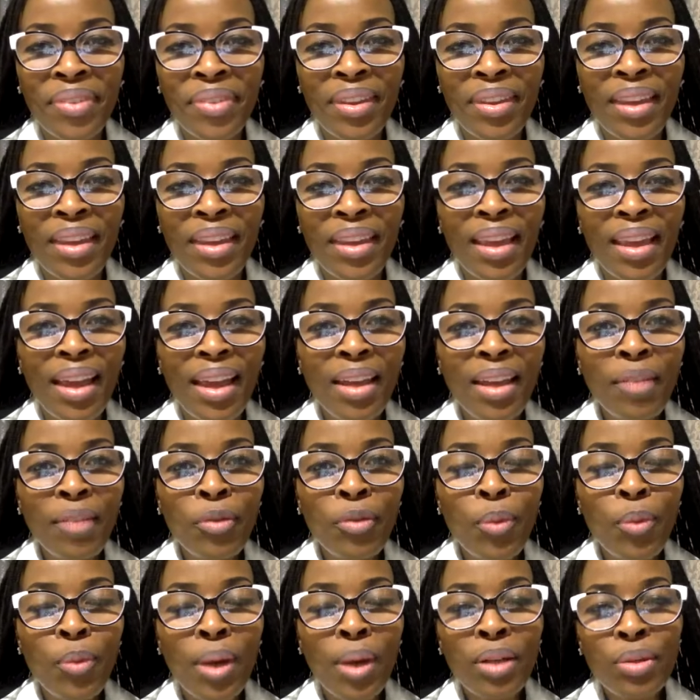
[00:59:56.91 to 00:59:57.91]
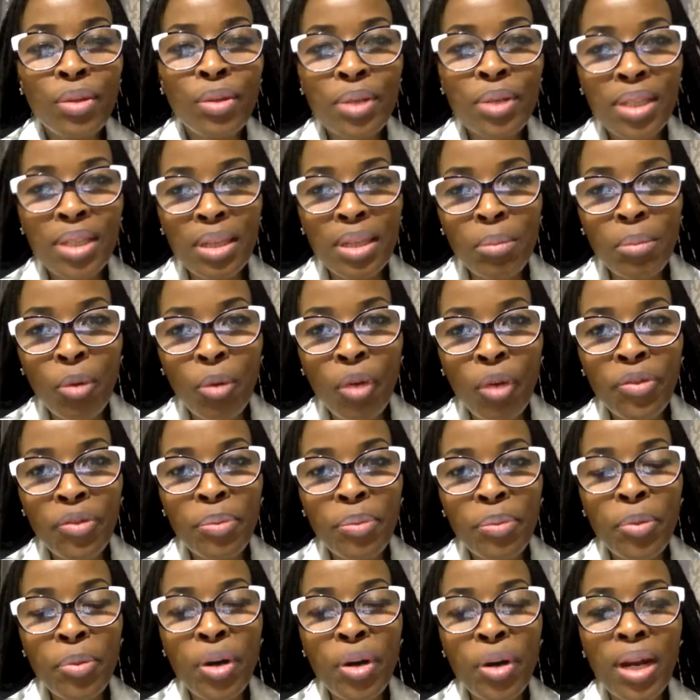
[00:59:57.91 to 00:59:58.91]
Yeah. And if you want to see more of the
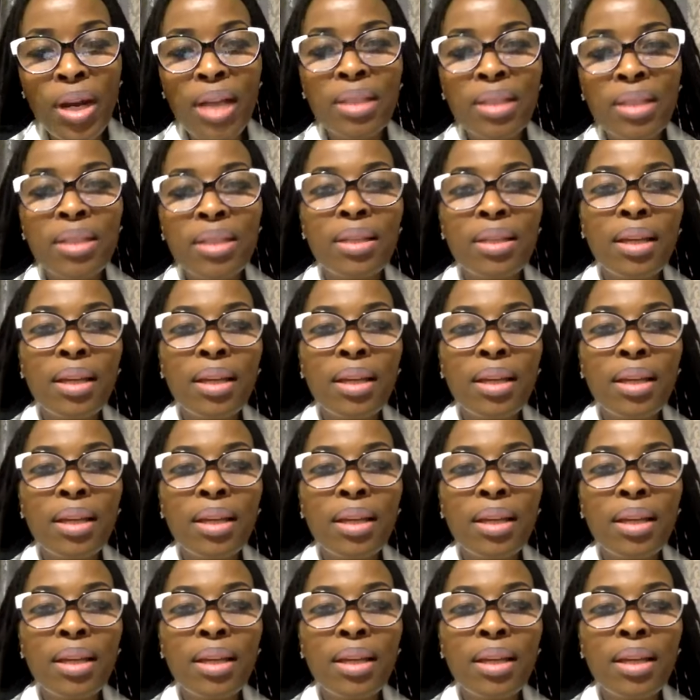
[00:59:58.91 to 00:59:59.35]
products,